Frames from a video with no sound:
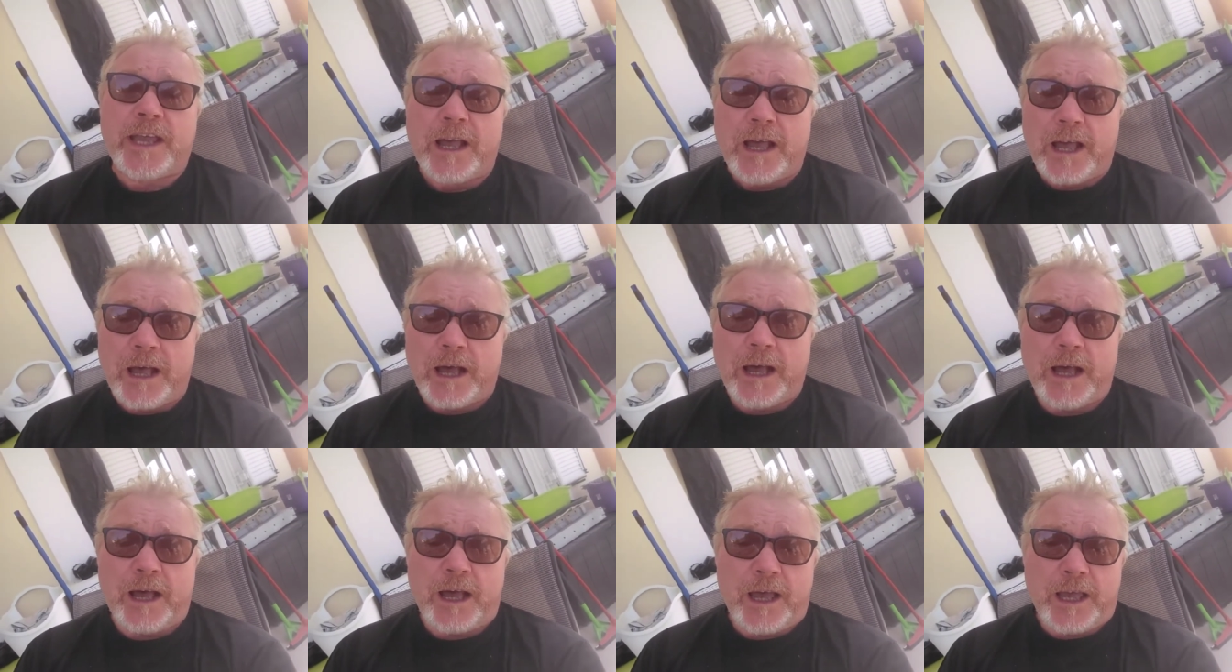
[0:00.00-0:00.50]

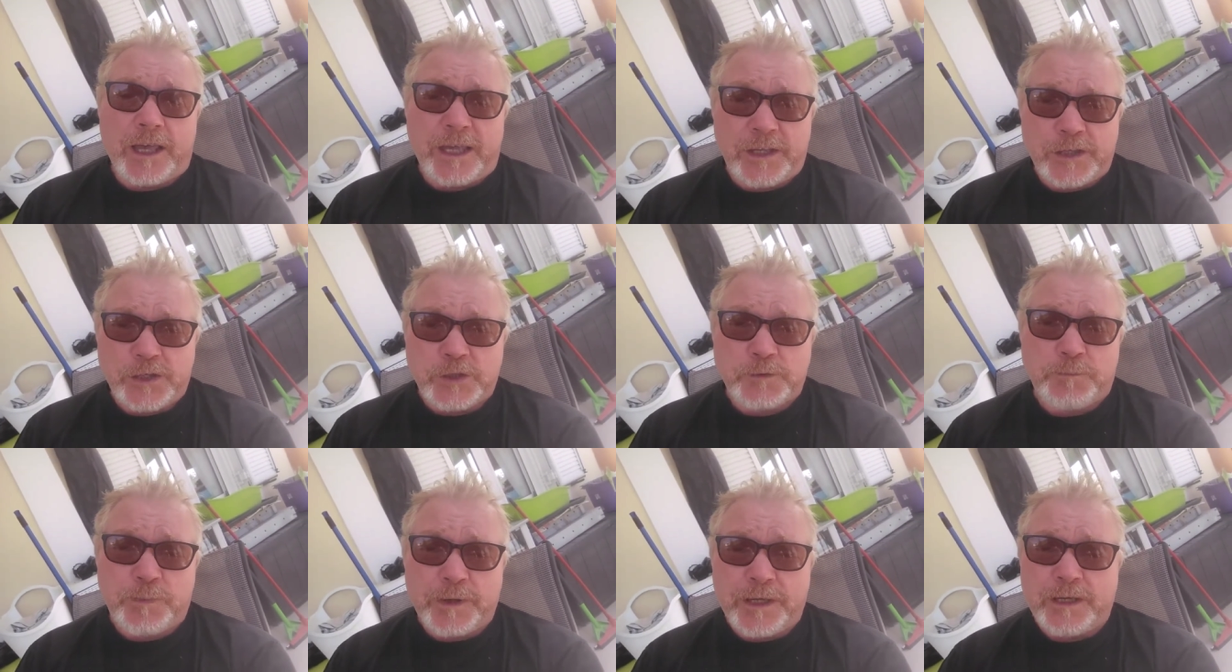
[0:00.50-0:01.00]

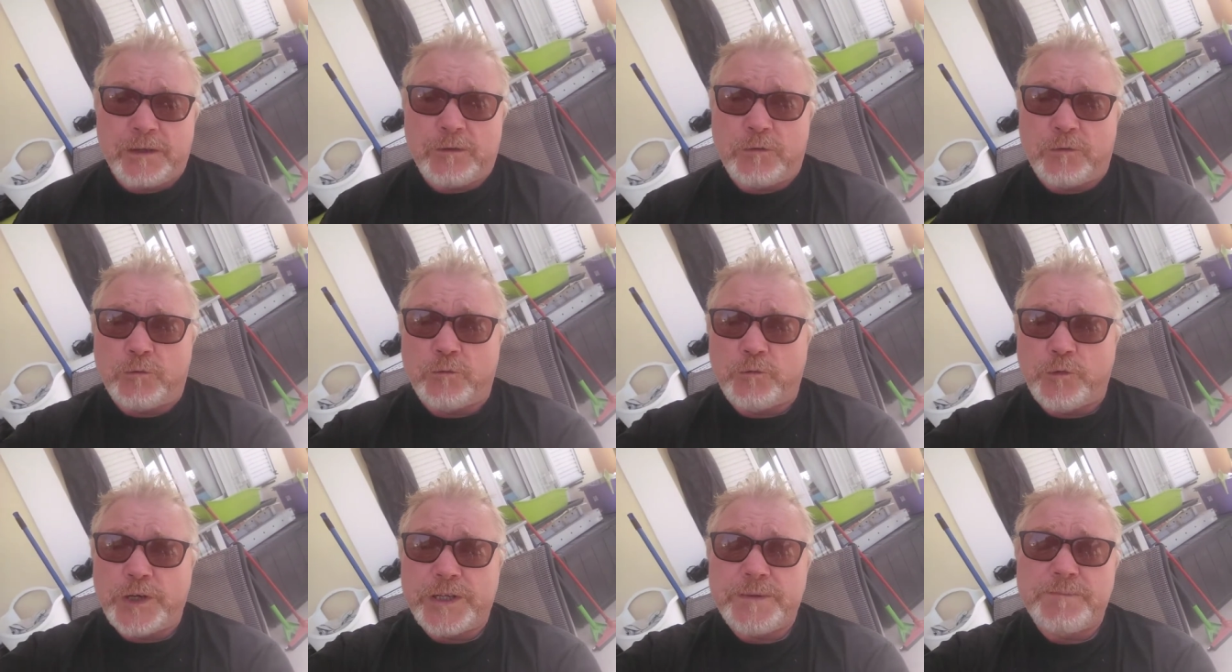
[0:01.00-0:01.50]
it's being
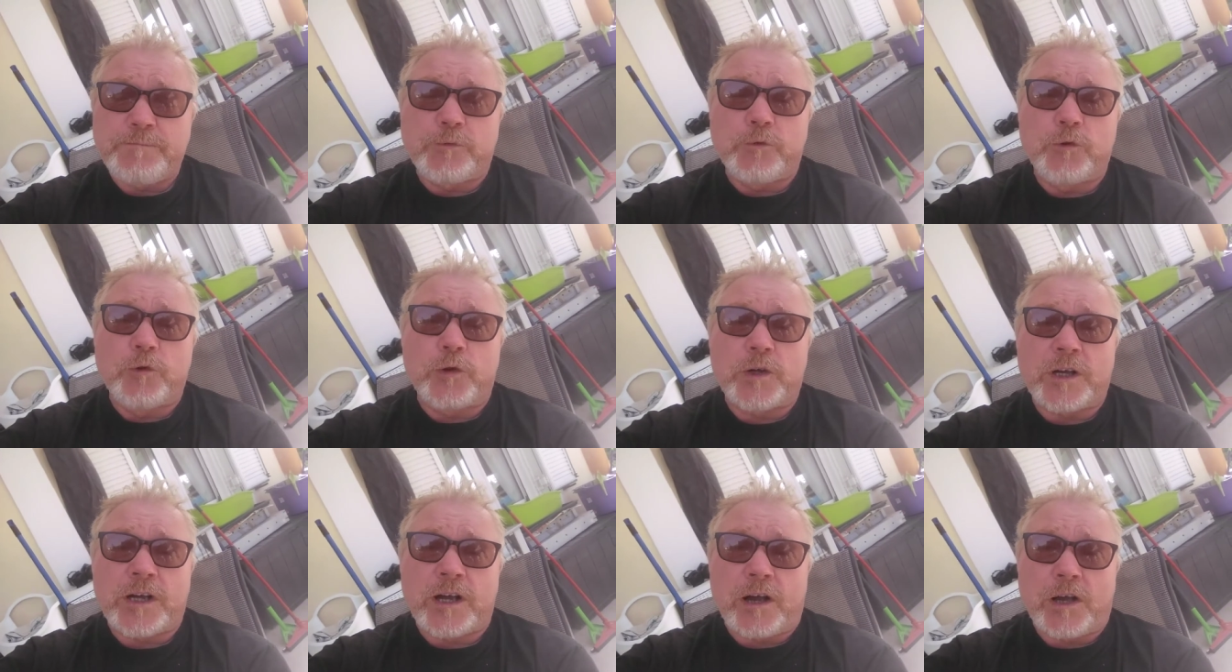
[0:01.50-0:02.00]

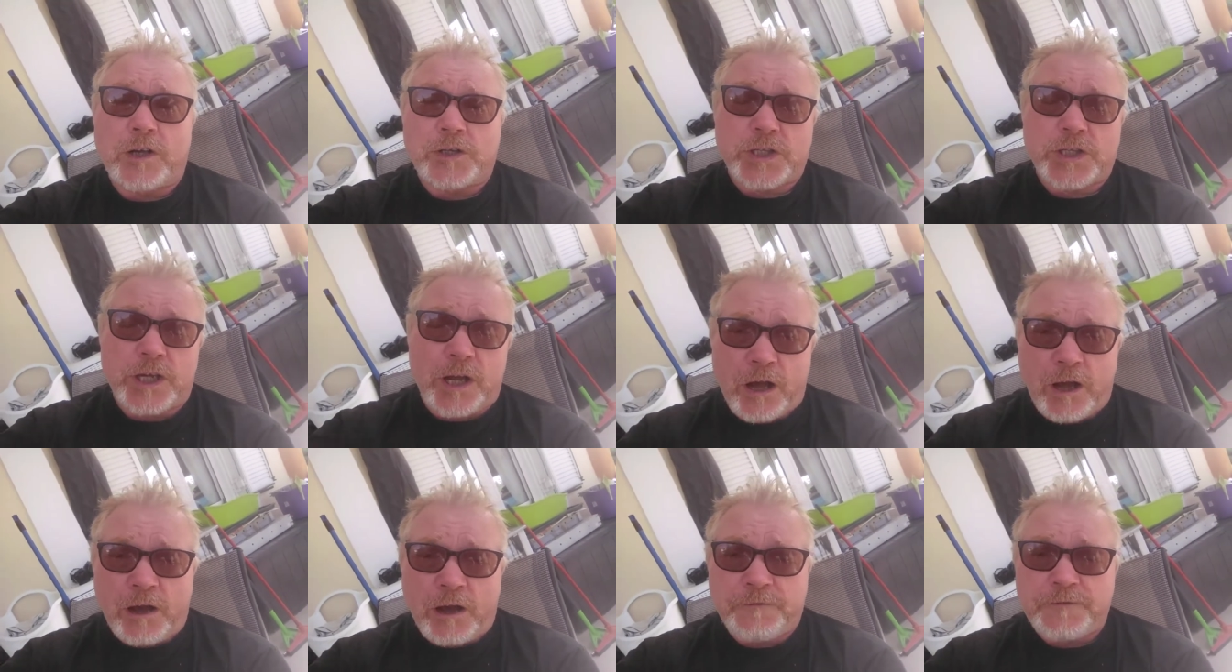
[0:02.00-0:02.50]

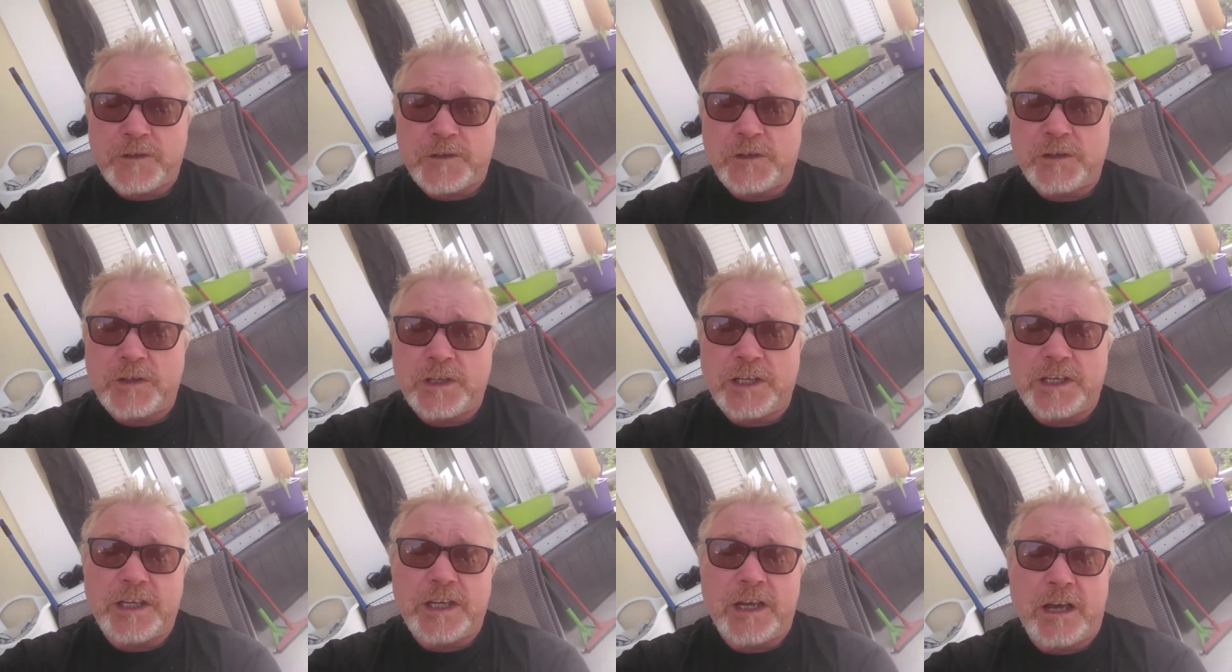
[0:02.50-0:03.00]
rebroadcast after
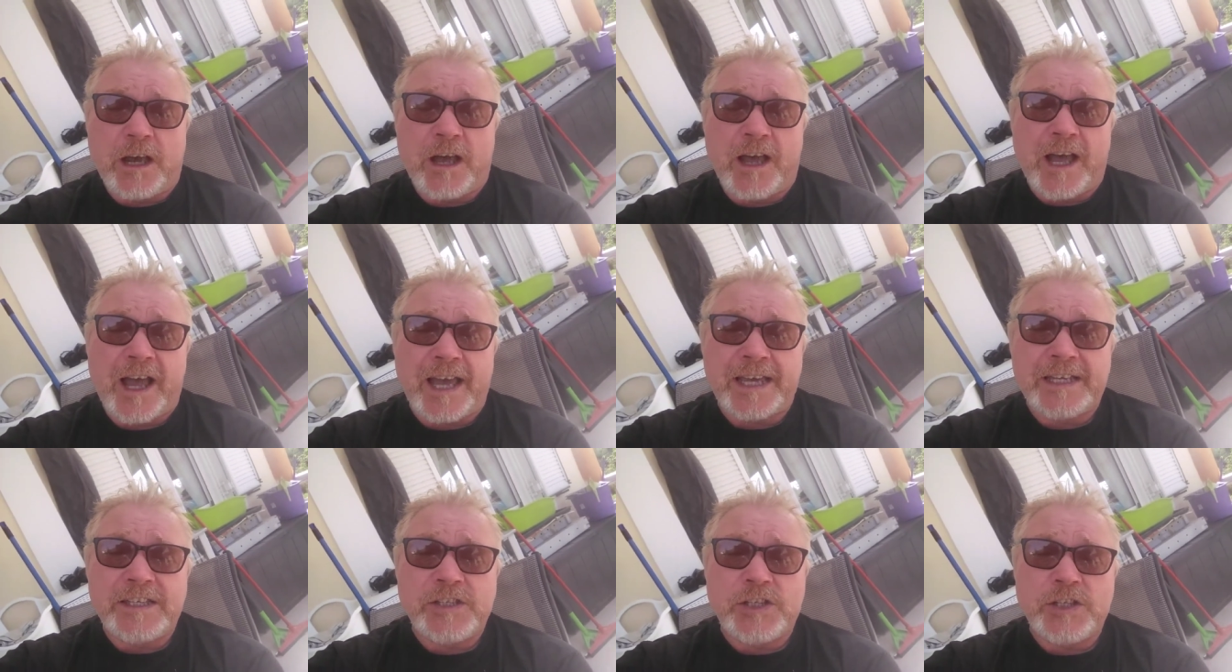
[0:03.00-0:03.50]
the
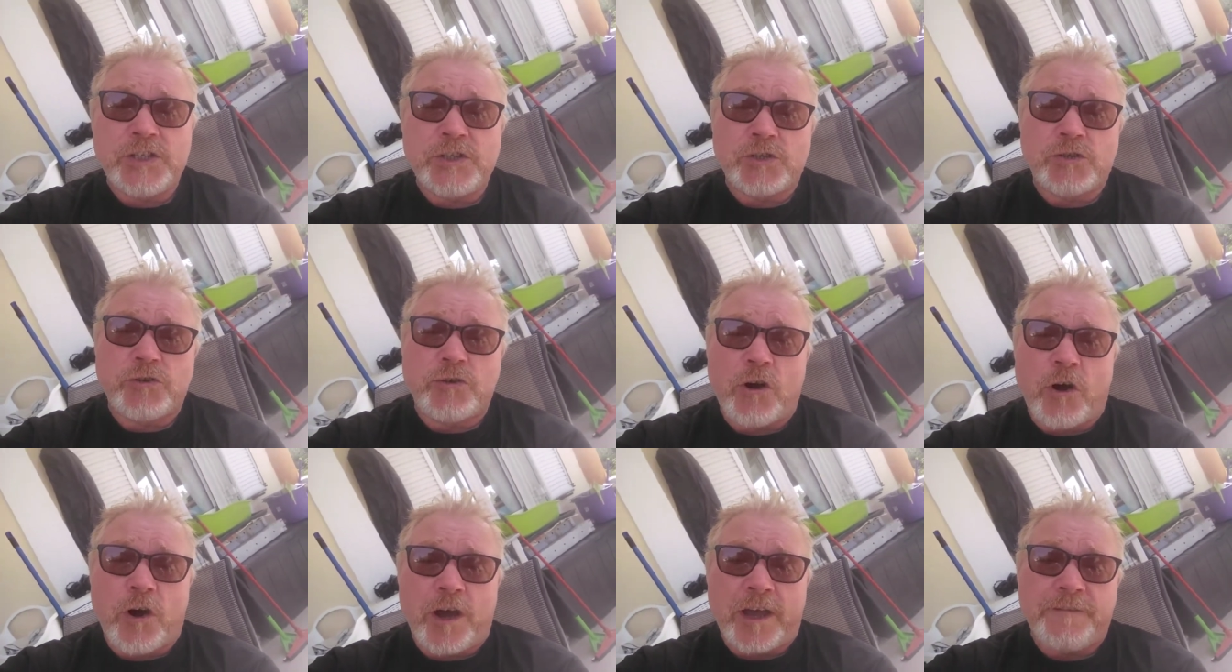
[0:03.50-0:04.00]
80s
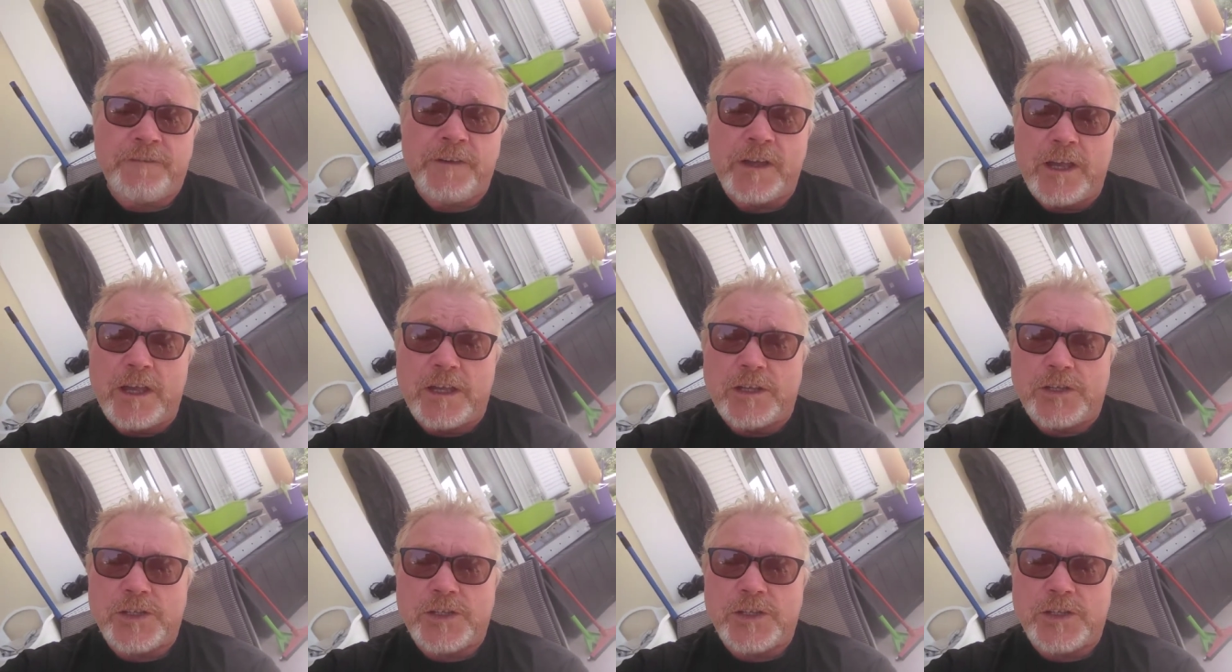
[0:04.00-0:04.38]
drive.